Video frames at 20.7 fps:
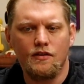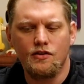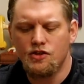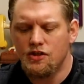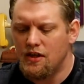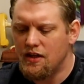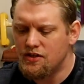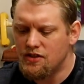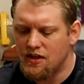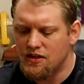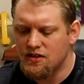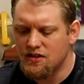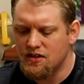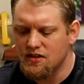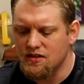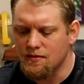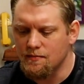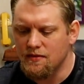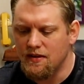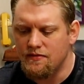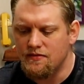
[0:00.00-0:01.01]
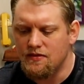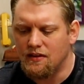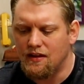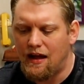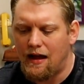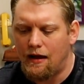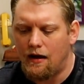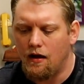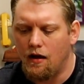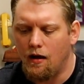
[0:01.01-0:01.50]
The GHS system leaves a
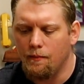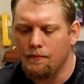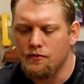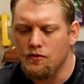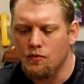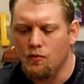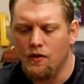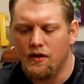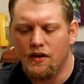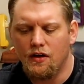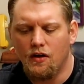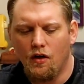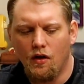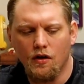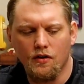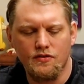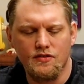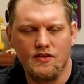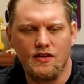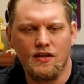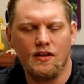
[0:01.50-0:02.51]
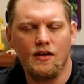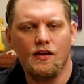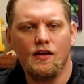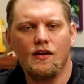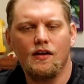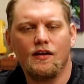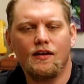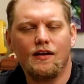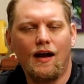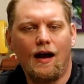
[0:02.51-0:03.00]
lot up to what it calls the
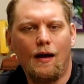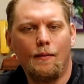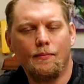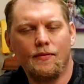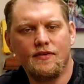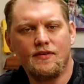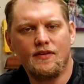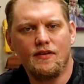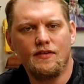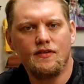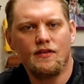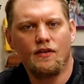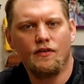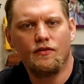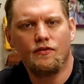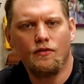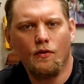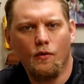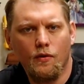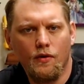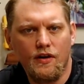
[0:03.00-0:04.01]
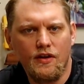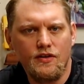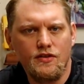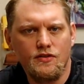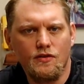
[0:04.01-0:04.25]
competent authority.